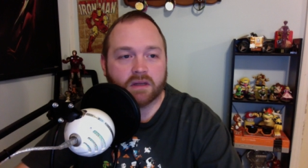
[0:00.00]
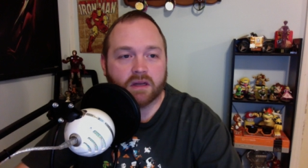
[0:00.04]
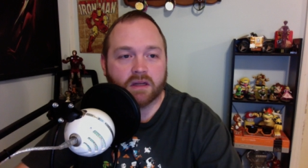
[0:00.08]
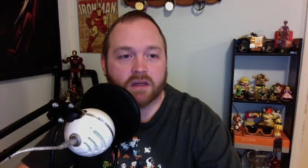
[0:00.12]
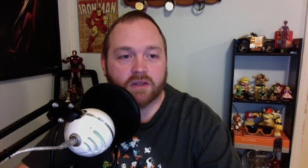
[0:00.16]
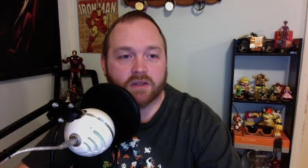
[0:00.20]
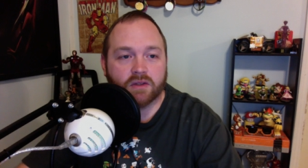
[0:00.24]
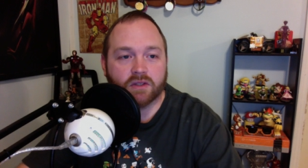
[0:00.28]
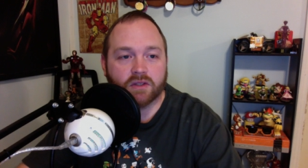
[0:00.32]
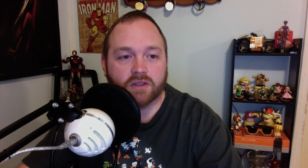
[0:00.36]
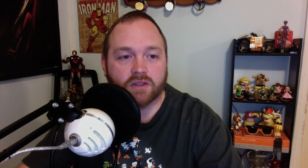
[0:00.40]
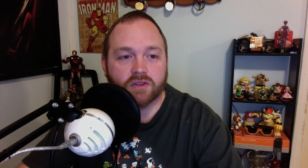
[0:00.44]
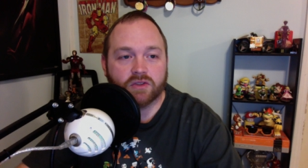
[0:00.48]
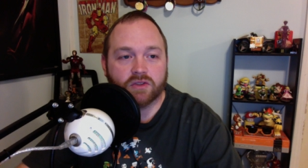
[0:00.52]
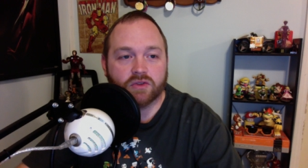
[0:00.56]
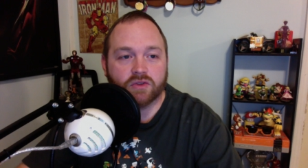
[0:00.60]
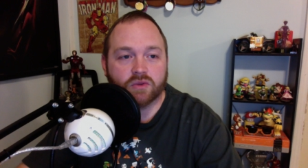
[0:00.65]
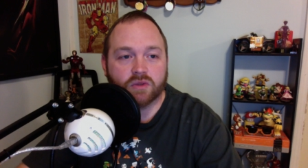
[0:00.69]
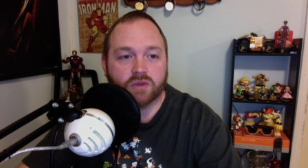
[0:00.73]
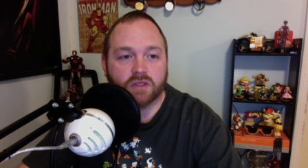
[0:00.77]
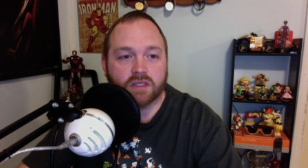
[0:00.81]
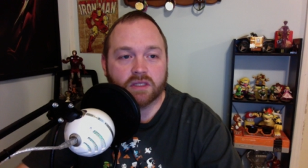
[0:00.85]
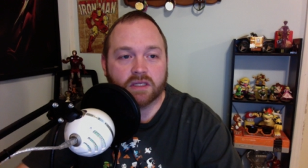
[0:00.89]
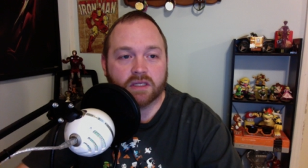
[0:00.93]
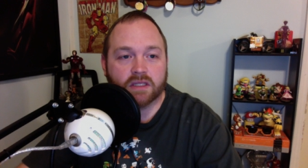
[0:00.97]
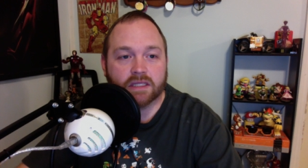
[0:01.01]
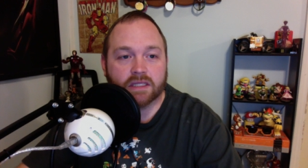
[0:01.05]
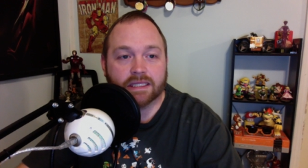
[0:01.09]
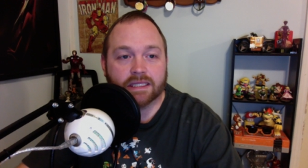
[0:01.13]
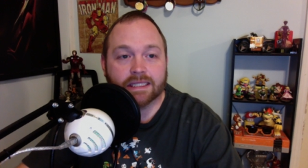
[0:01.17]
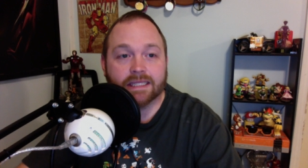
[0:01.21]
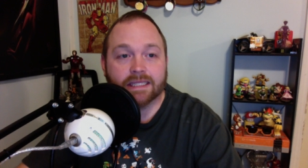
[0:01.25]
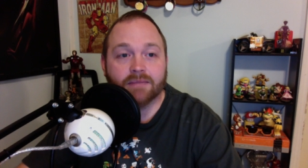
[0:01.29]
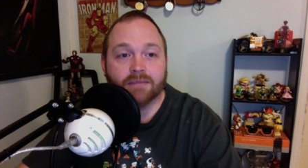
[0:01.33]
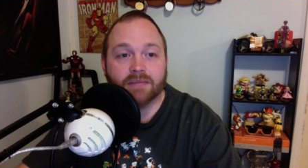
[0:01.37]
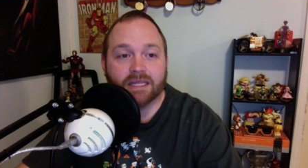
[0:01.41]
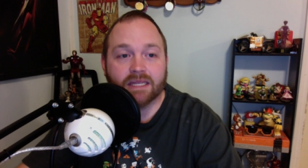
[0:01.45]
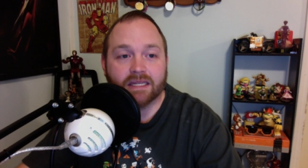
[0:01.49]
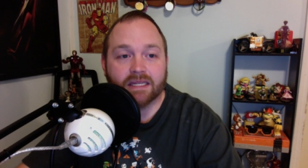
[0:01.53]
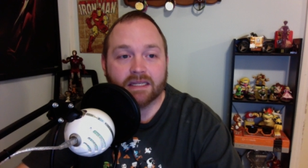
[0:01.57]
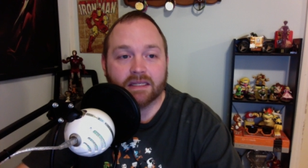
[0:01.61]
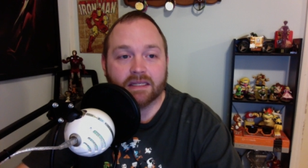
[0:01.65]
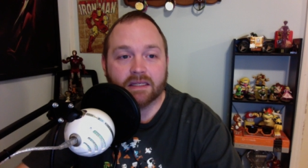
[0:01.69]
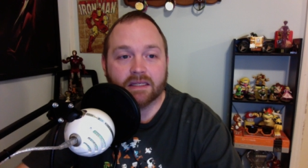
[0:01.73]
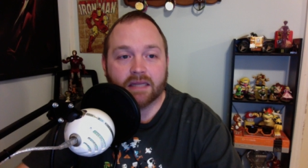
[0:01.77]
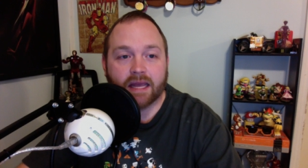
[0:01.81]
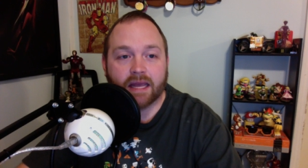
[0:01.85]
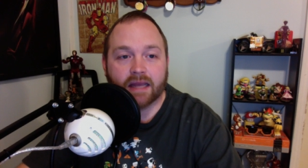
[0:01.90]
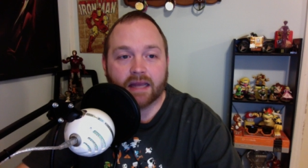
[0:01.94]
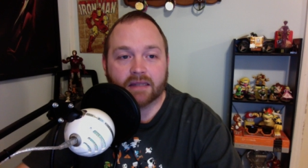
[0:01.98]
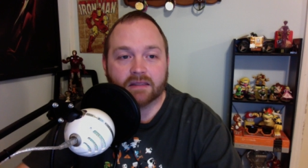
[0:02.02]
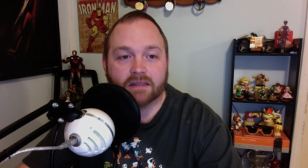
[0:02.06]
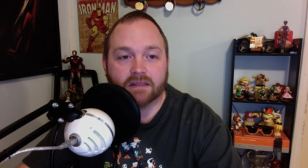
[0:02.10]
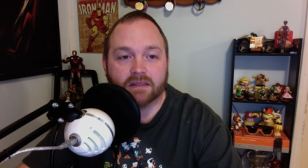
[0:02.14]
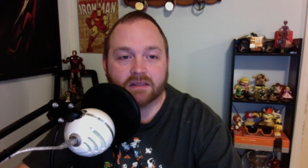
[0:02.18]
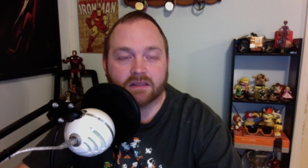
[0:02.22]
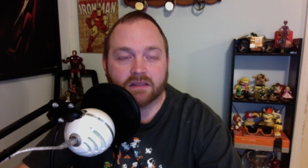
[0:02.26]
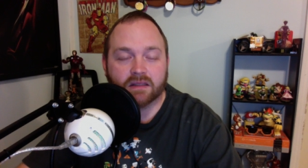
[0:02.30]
you can enjoy unlimited access